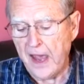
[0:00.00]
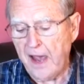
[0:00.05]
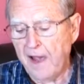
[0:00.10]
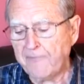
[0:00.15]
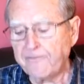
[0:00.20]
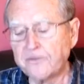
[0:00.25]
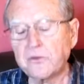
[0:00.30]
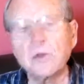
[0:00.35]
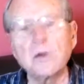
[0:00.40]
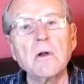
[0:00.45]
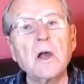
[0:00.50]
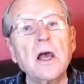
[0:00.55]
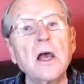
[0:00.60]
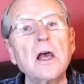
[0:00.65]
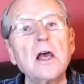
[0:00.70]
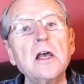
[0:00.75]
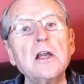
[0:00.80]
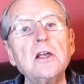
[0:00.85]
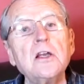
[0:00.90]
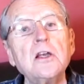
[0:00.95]
after
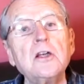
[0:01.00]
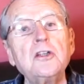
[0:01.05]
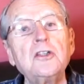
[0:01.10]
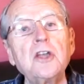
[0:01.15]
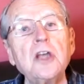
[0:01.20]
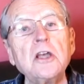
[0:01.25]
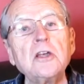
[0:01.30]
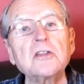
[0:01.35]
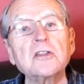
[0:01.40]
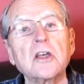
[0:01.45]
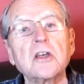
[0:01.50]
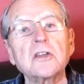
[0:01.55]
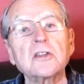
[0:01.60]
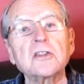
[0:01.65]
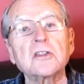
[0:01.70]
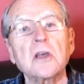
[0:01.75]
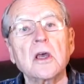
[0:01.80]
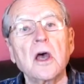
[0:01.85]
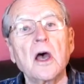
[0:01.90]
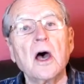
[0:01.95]

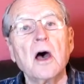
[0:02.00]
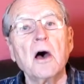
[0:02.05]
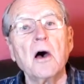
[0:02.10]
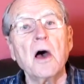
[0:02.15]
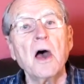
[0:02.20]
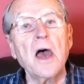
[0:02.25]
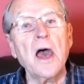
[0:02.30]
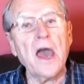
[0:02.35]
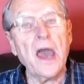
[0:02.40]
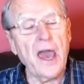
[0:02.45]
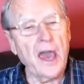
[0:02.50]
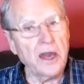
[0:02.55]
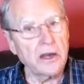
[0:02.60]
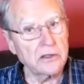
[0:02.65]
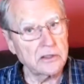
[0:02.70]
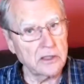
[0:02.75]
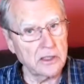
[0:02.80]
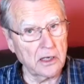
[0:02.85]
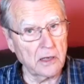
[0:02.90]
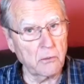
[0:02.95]
Jesus
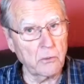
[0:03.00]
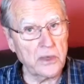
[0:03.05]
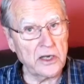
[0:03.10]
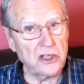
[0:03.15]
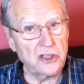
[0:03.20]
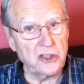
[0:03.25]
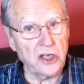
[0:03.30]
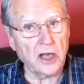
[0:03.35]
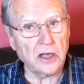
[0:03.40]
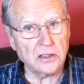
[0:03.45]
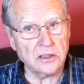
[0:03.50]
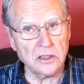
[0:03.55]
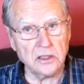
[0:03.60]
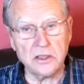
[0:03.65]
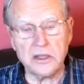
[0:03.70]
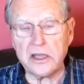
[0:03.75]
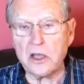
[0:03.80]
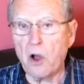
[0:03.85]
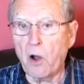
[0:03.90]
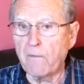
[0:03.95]
had
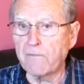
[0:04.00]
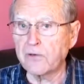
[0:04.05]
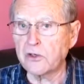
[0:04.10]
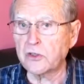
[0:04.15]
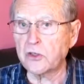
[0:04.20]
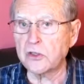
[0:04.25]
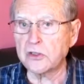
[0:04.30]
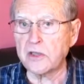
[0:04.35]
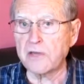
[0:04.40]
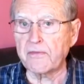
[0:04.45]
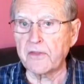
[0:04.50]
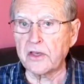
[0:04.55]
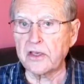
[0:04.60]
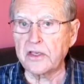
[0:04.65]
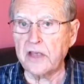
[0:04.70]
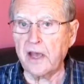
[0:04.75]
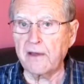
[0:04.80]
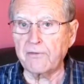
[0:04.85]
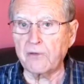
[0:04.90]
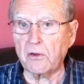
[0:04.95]
rejected the overtures of the
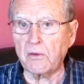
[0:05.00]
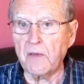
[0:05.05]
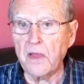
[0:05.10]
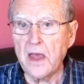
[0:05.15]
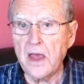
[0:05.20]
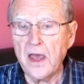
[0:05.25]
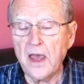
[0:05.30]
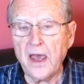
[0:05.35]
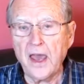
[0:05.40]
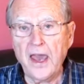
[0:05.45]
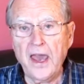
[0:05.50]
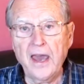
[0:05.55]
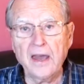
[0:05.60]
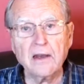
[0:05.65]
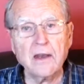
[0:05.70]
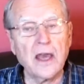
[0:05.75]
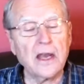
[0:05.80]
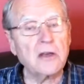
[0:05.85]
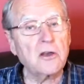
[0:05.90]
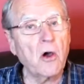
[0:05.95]
devil
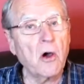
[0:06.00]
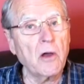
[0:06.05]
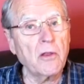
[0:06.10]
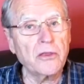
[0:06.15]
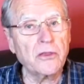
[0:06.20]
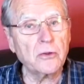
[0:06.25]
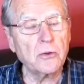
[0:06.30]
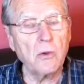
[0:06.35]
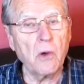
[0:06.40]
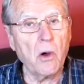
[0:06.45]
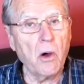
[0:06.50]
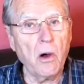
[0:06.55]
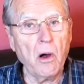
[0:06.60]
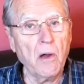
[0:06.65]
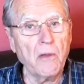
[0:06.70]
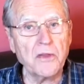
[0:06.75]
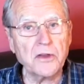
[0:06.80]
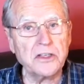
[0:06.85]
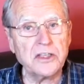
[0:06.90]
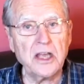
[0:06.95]
and had gone through
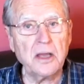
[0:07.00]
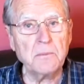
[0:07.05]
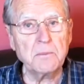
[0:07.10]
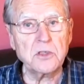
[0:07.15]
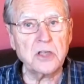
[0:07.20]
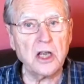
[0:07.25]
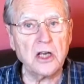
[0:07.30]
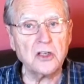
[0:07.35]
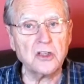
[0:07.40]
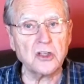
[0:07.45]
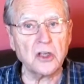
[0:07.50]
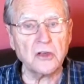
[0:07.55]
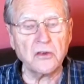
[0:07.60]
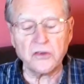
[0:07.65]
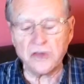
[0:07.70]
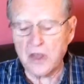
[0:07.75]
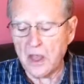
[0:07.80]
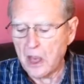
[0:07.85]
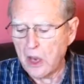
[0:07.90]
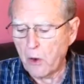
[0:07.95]
all the
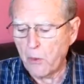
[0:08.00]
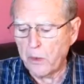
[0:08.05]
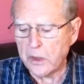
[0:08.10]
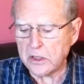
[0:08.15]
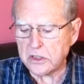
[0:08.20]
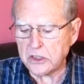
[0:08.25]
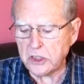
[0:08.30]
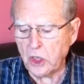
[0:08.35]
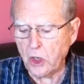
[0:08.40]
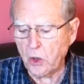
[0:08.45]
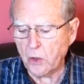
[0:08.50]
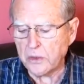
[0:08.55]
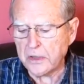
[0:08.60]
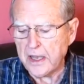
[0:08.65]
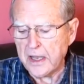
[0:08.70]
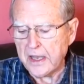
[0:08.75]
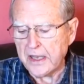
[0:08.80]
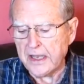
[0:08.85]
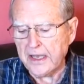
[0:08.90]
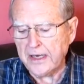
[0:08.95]
temptations, we're
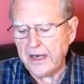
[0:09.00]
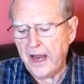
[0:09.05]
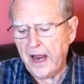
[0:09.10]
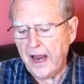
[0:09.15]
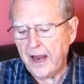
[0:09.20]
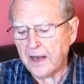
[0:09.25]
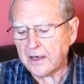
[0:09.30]
told in